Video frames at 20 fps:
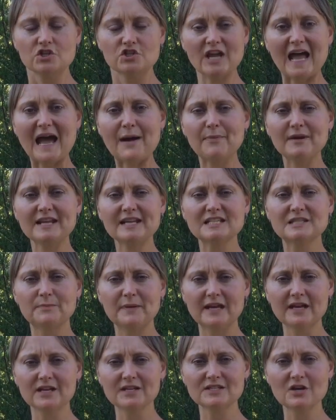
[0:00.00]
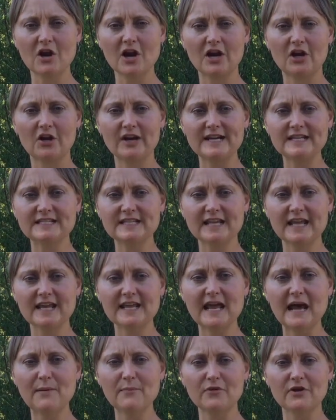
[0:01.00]
Japanese beetles are increasing
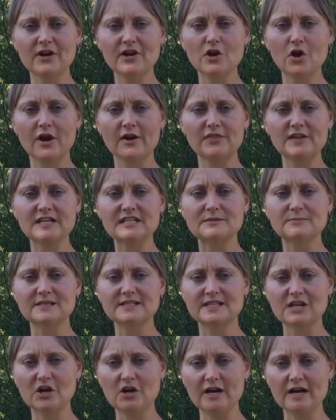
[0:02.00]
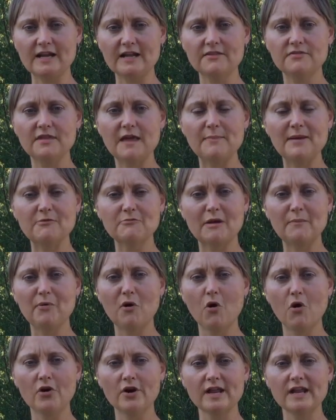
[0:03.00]
in number in northeast Missouri. They've been
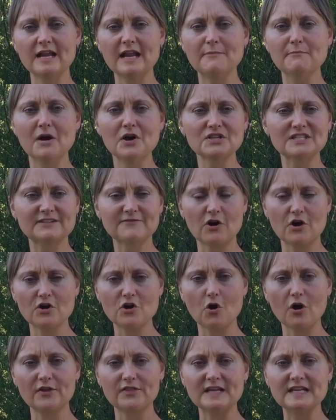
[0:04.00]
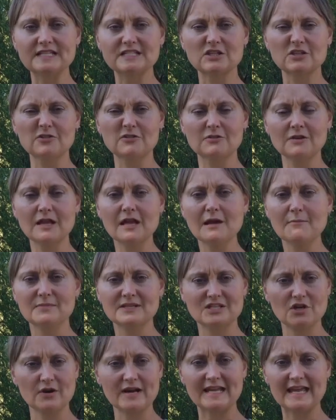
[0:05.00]
reported in most of our northeastern
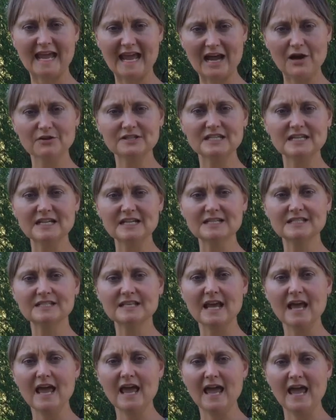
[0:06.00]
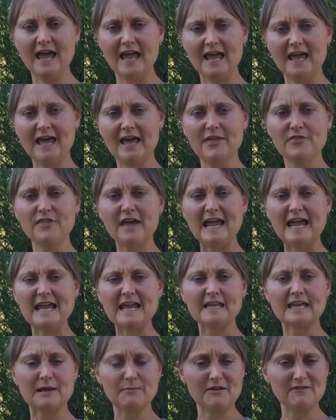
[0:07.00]
Missouri counties, and
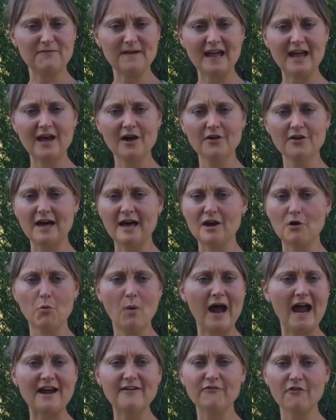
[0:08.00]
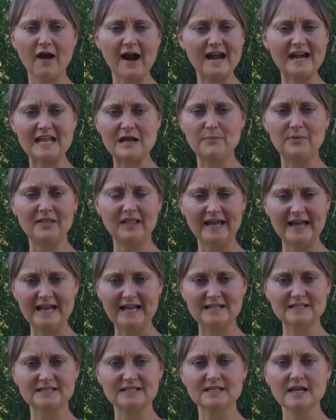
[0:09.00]
they can be found on a wide variety of
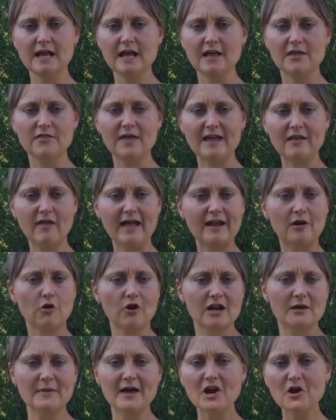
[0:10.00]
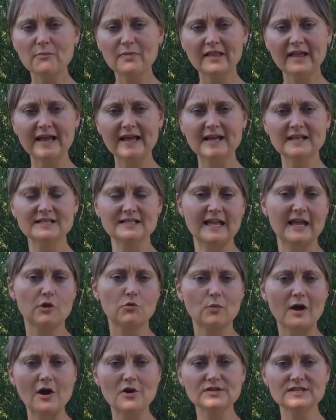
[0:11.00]
plants. They like ornamental plants
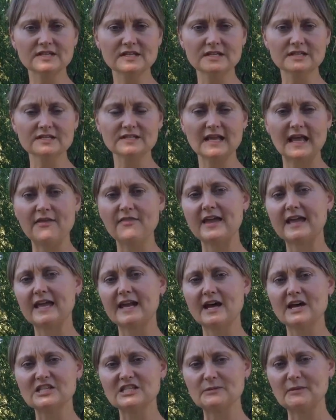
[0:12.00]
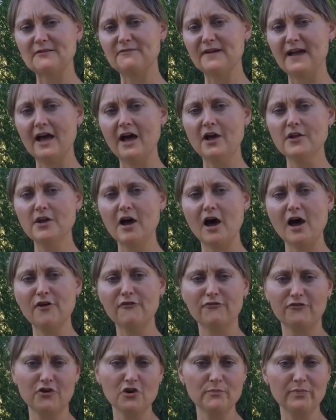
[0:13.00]
like roses, and they can also be found
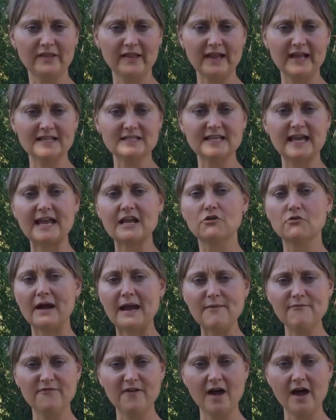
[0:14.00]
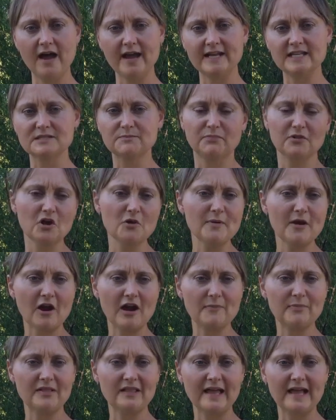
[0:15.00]
on fruit plants like grapevines,
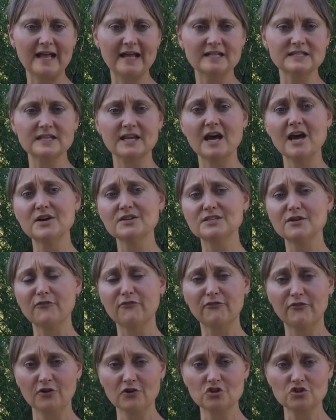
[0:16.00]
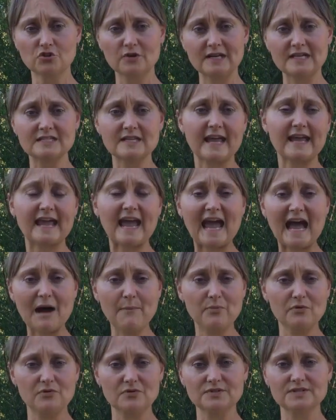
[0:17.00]
blueberry plants, and also fruit trees like
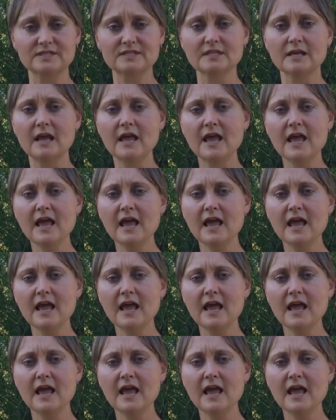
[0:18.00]
apples.